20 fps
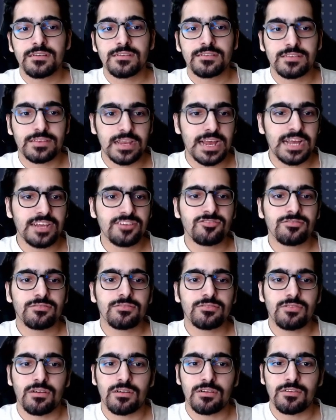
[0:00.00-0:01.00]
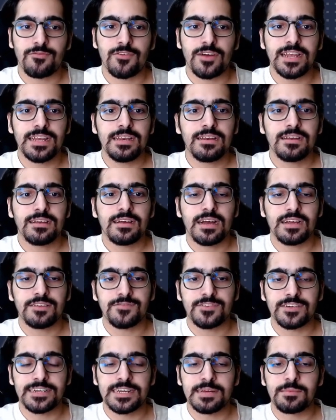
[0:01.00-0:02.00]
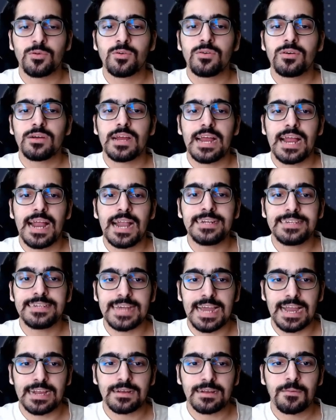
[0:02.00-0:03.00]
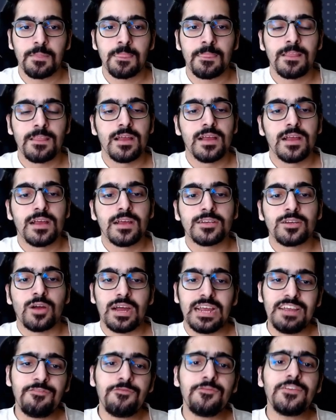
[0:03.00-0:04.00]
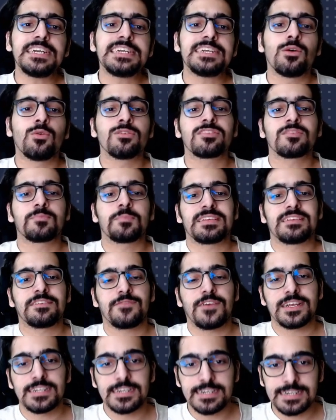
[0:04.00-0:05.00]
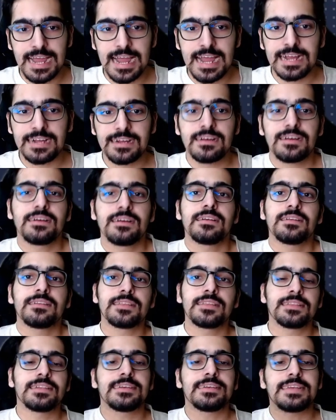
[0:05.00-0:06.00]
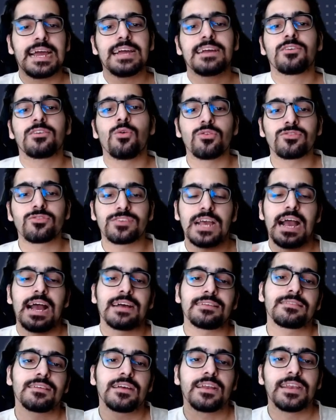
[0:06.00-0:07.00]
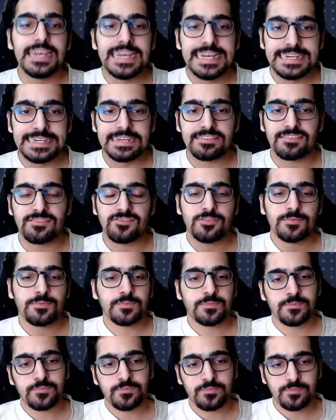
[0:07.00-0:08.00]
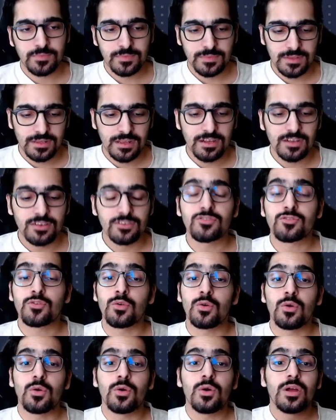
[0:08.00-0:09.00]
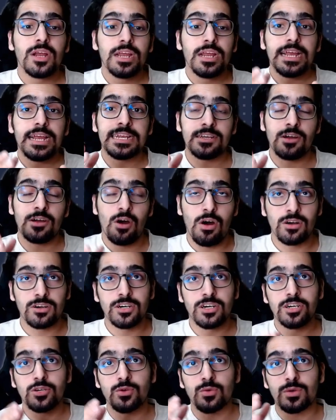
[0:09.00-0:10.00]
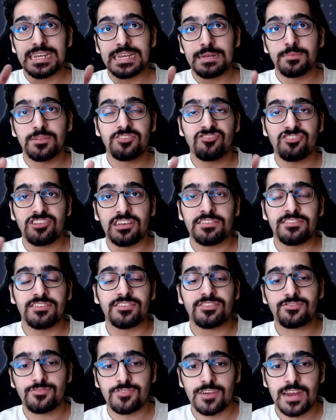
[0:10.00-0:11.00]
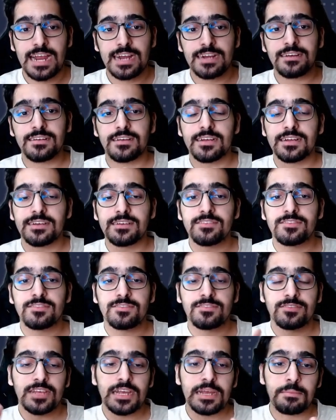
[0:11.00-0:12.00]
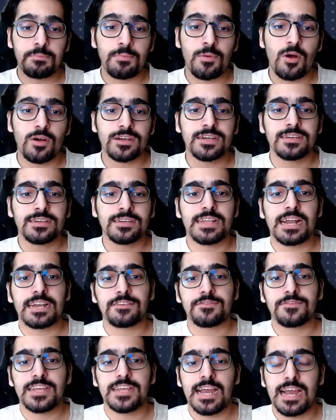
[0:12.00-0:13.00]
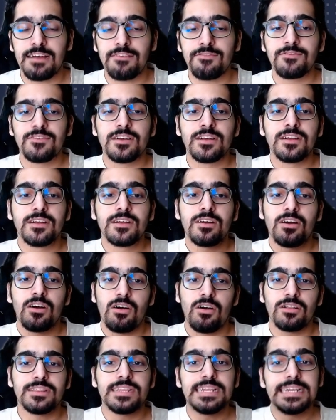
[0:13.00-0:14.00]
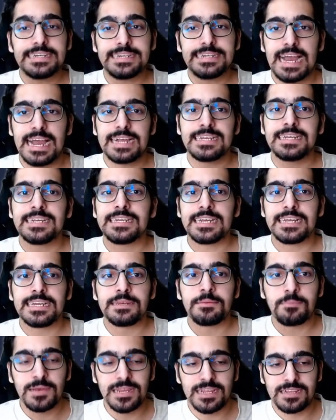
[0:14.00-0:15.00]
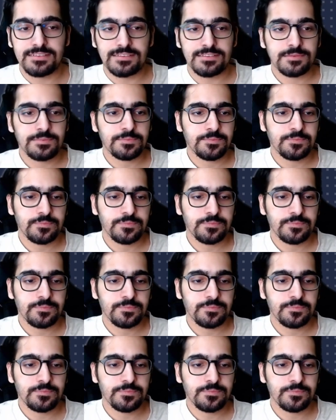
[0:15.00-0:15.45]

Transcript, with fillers: slash Dockerfile hyphen demo and tag. Now, if we don't specify the tag, then the tag goes as latest. So in order to keep the changes tracked, it is important that we have all the tagging in place.